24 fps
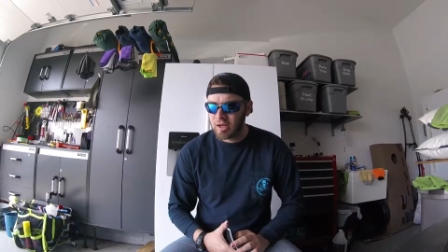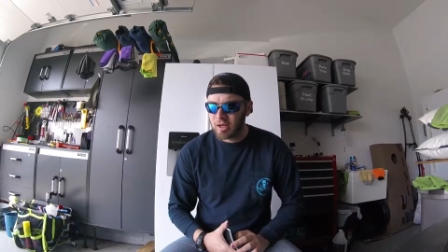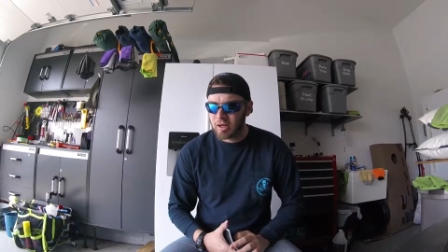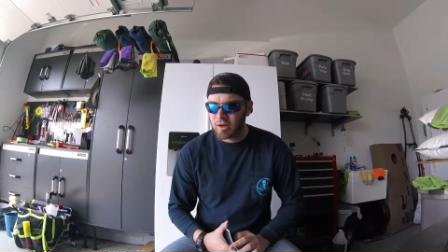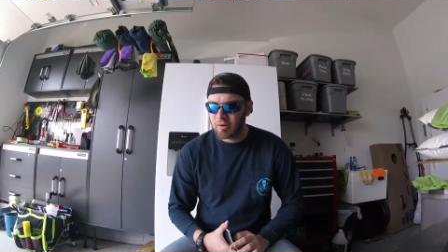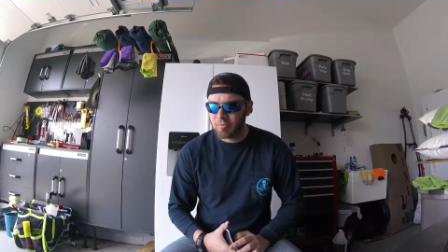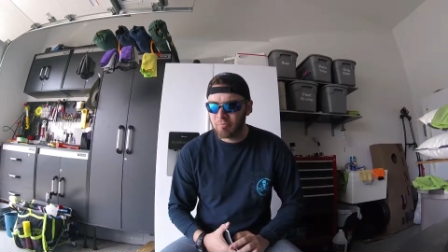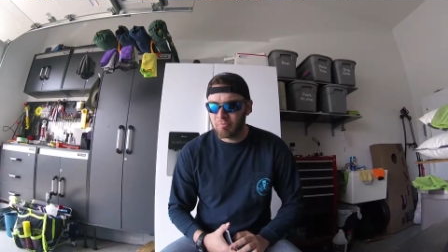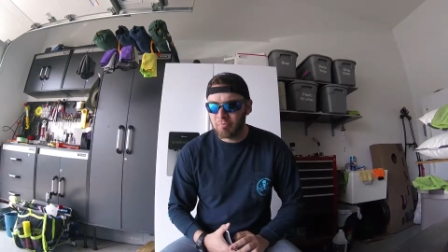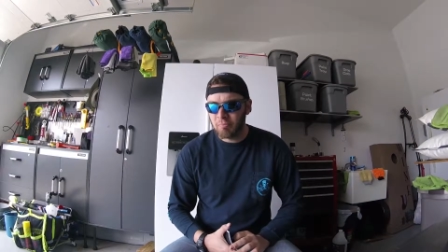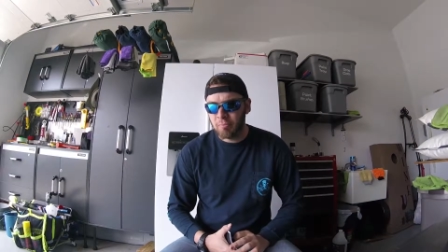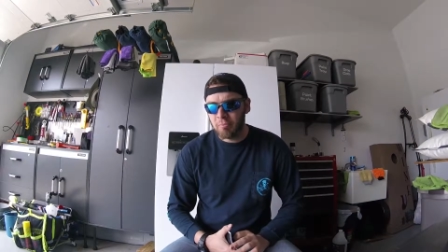
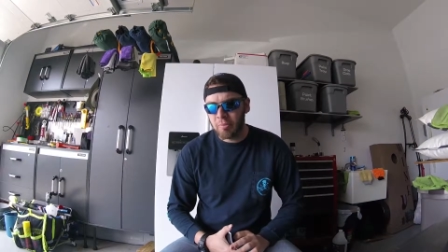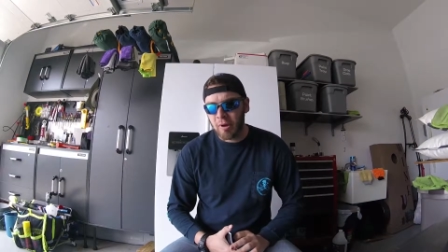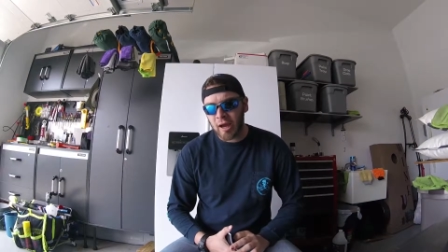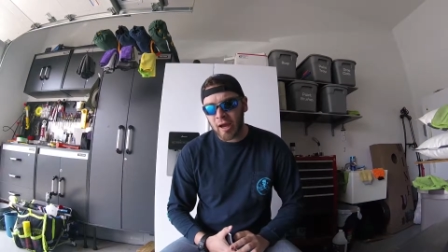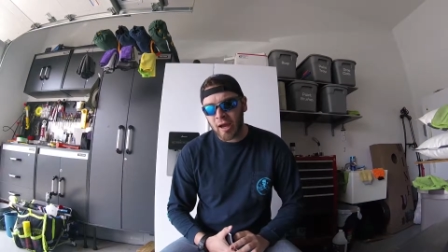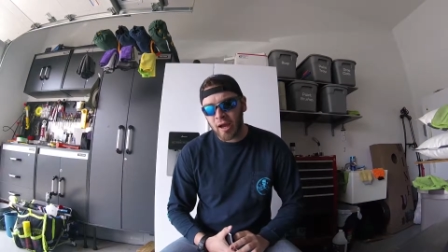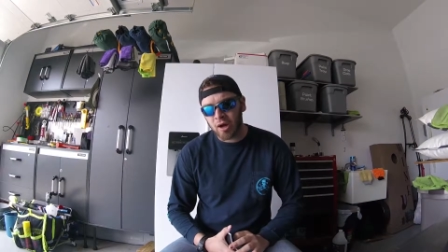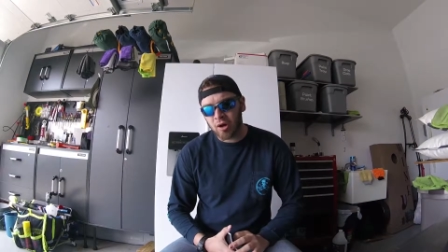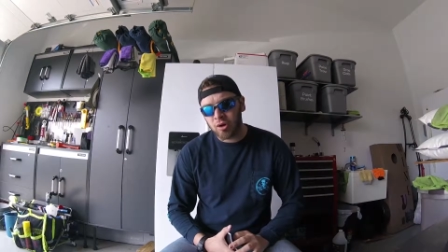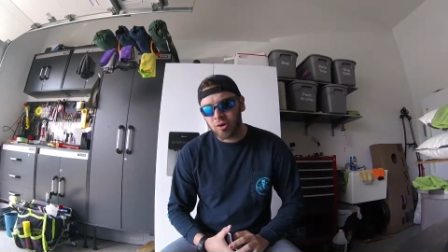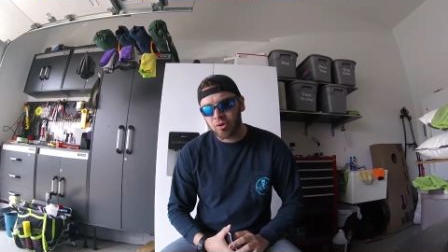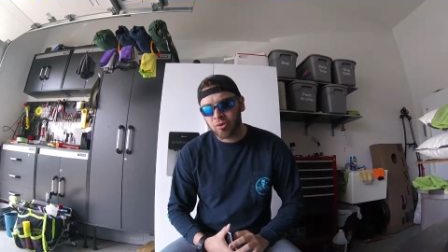
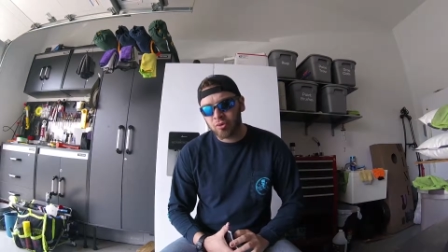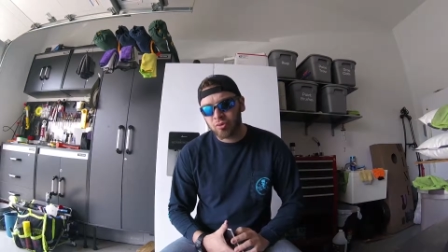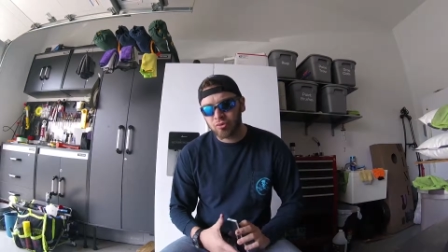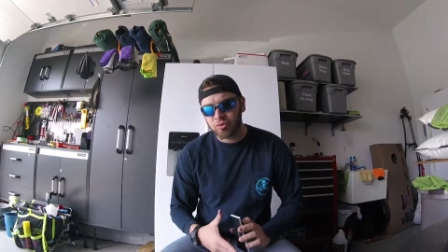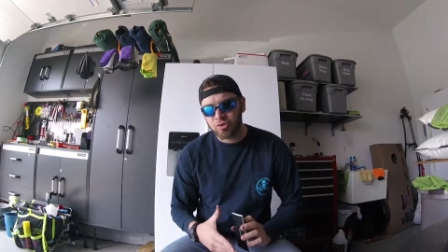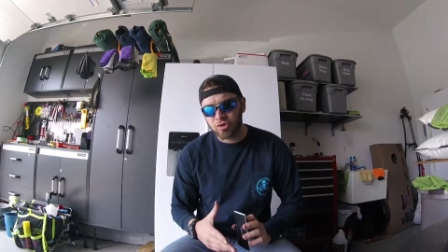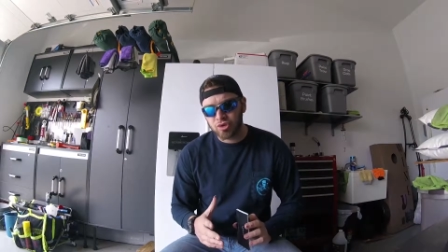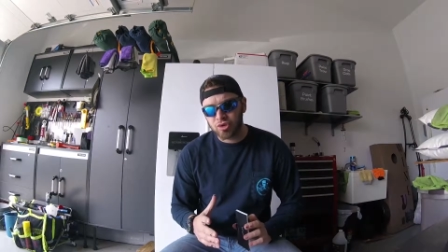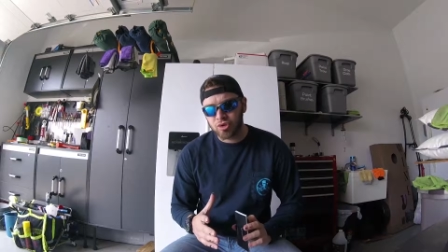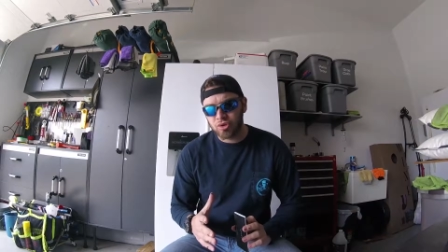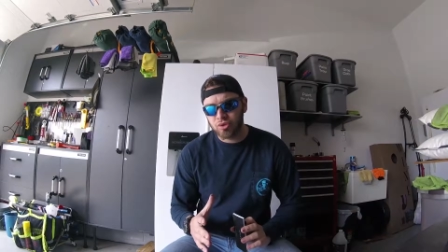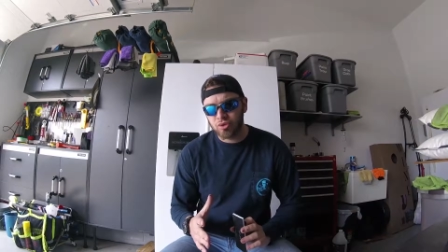about
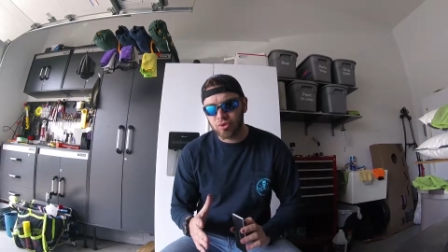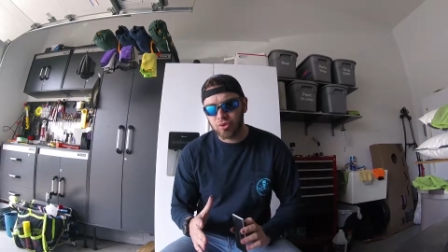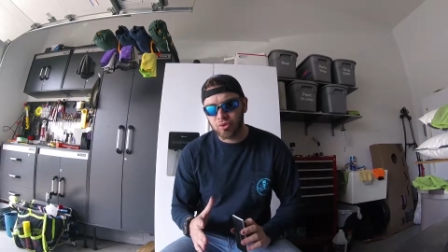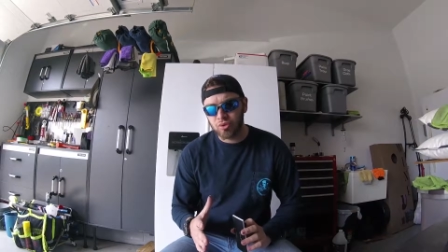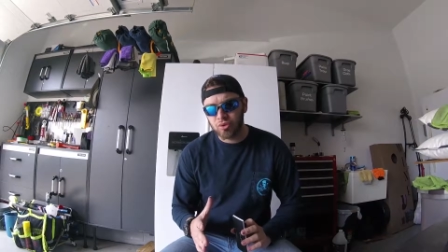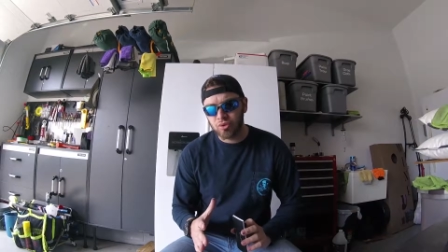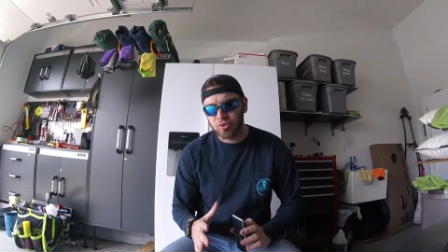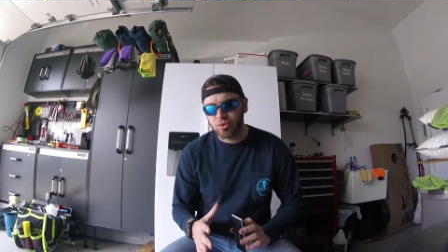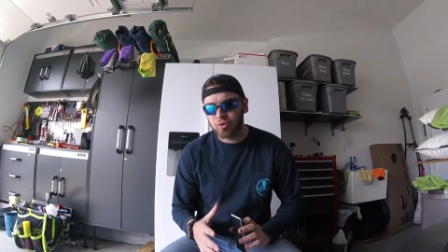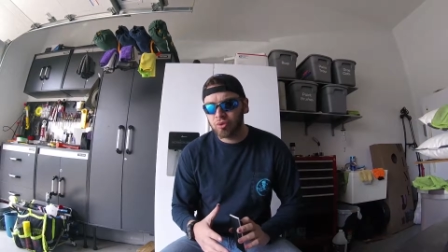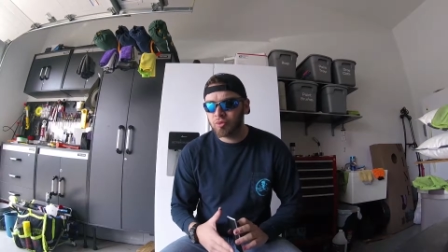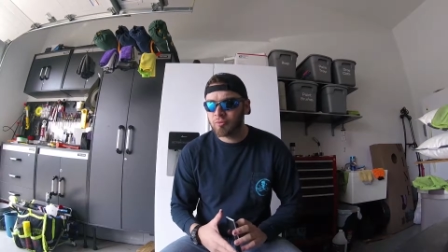
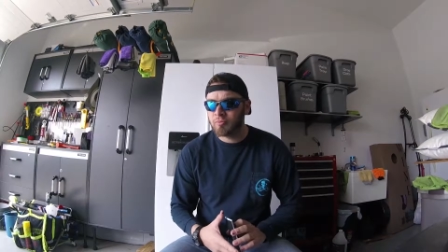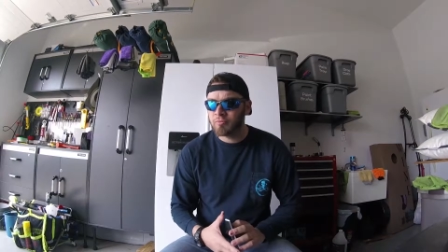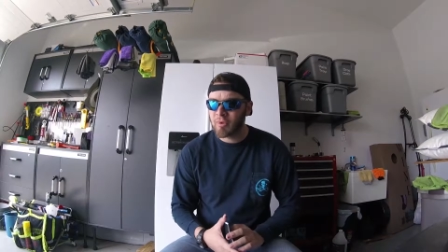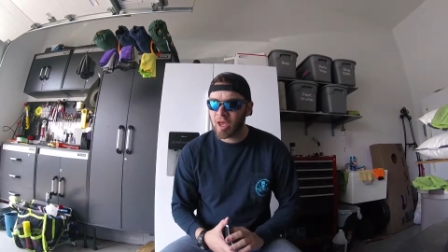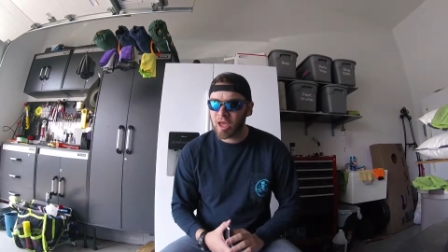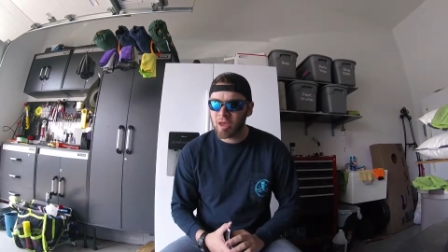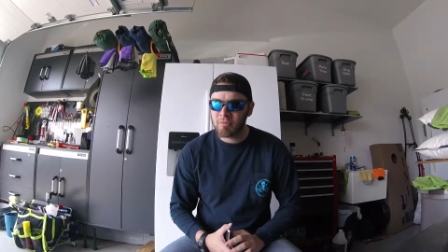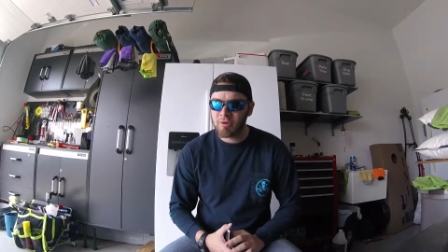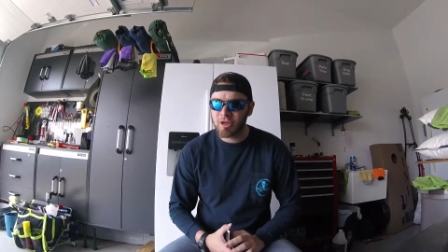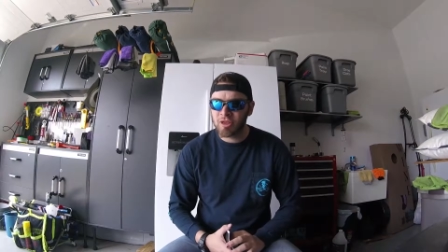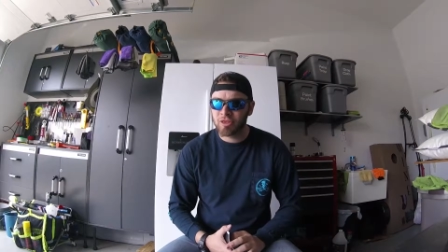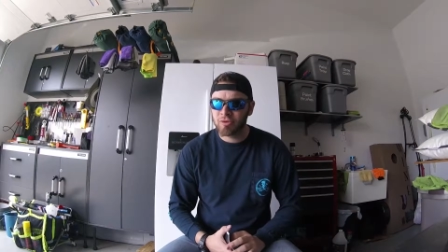2,
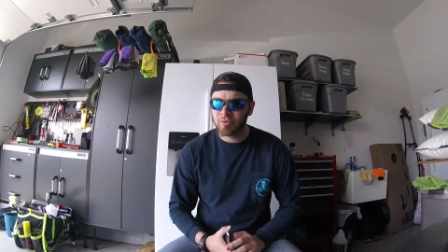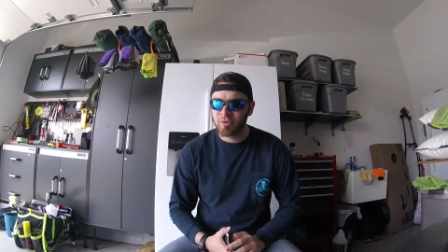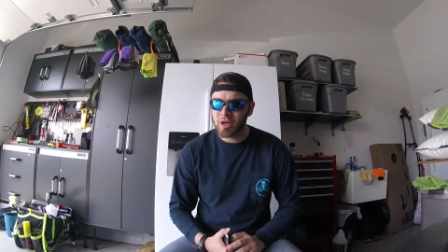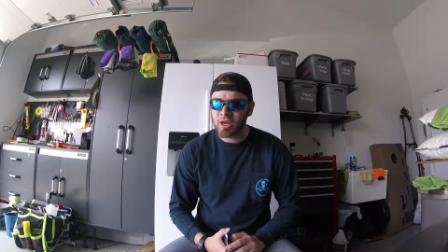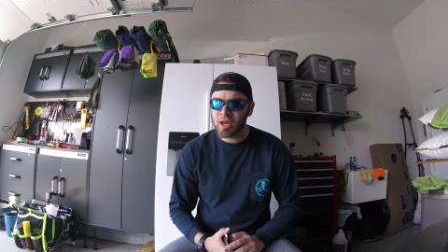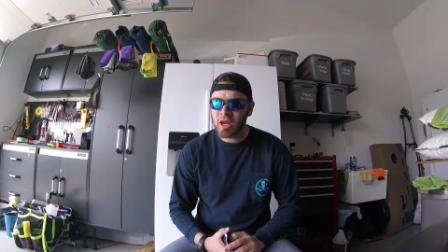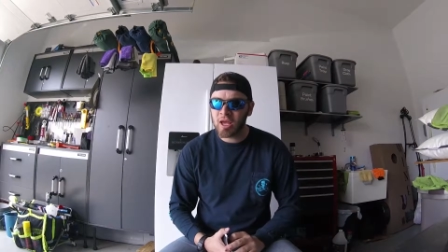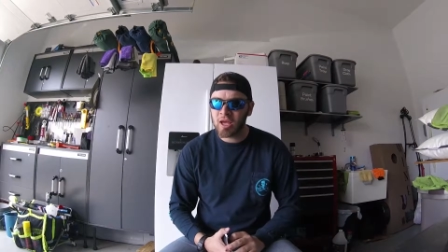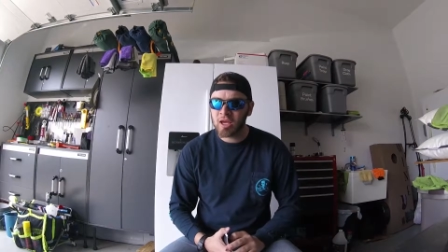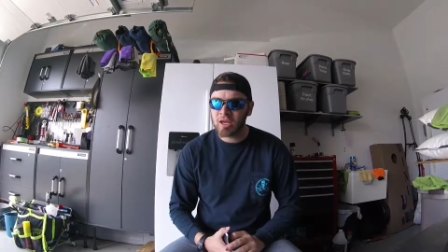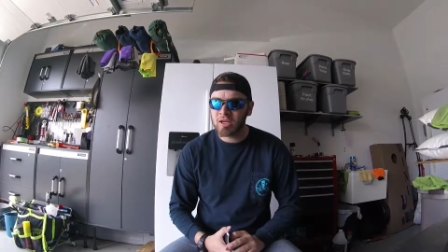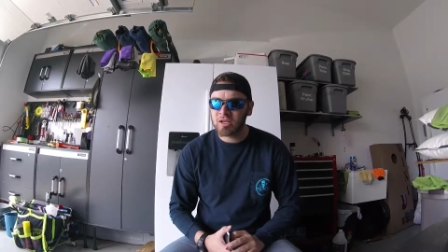maybe 3
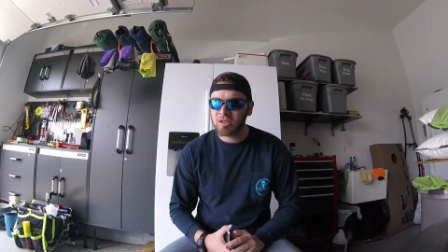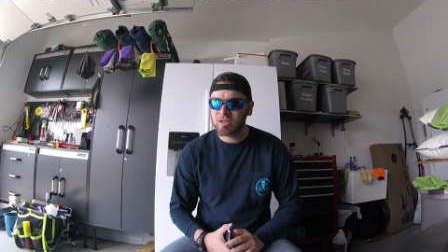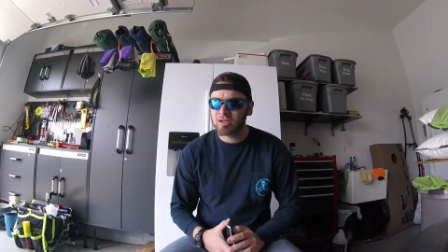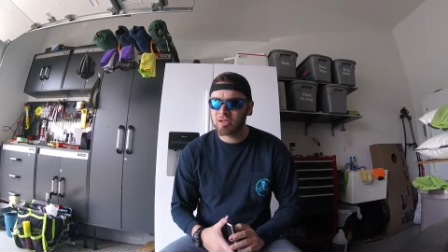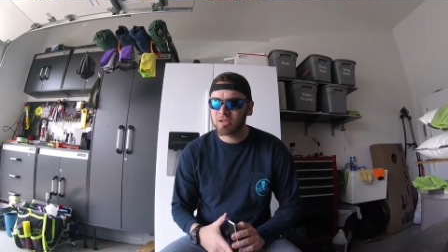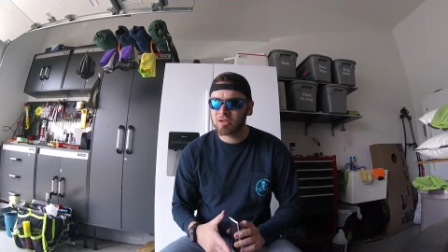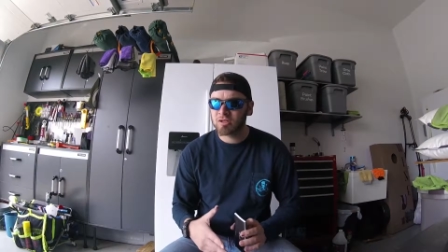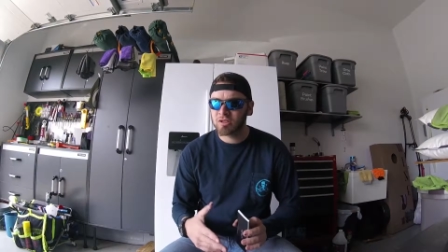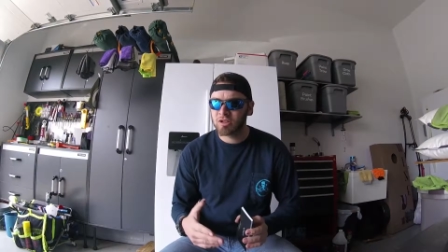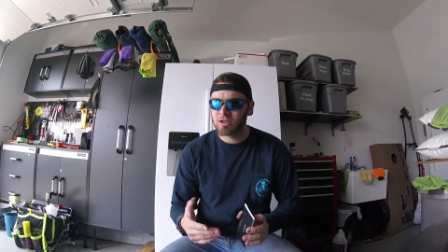days,